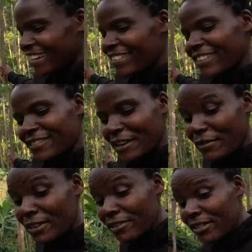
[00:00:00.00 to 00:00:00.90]
you need to
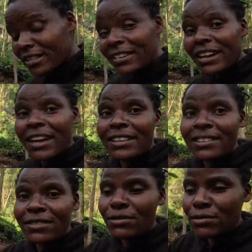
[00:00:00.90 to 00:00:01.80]
have resources
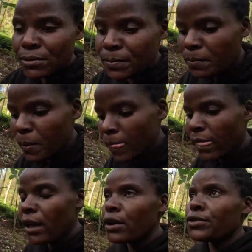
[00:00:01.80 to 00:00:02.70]
guys to
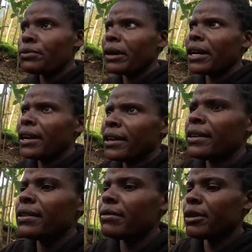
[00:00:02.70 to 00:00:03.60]
to buy
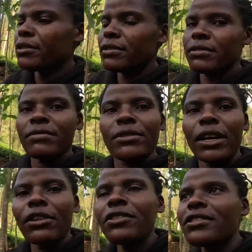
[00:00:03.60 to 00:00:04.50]
land because you
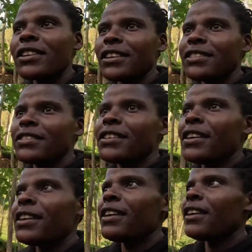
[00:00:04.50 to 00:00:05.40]
cannot get
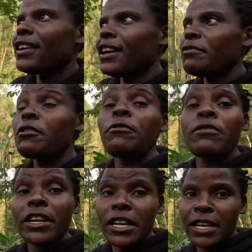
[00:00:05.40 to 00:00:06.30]
a land for
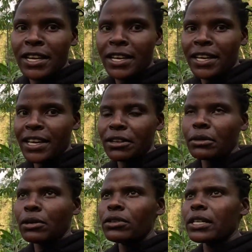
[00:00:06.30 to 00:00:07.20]
free yeah you
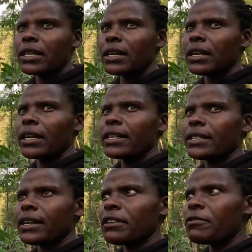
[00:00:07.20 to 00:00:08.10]
cannot uh, get
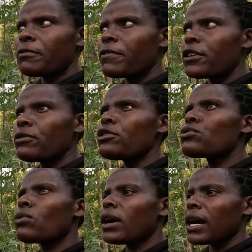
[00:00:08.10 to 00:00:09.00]
a land for free you need
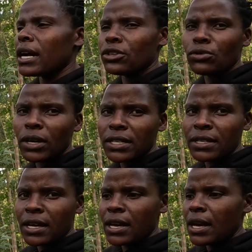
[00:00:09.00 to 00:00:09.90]
to work hard
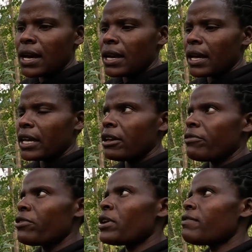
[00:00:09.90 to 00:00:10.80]
towards like
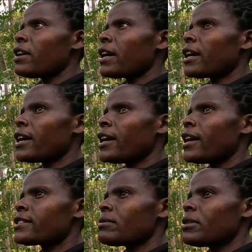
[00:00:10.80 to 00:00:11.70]
if you have like
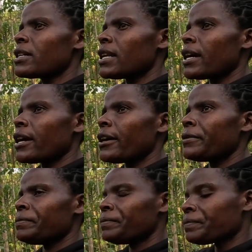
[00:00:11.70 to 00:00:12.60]
uh, something like
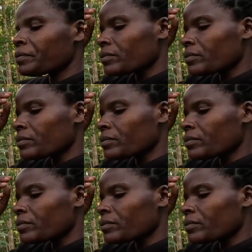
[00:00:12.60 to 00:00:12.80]
um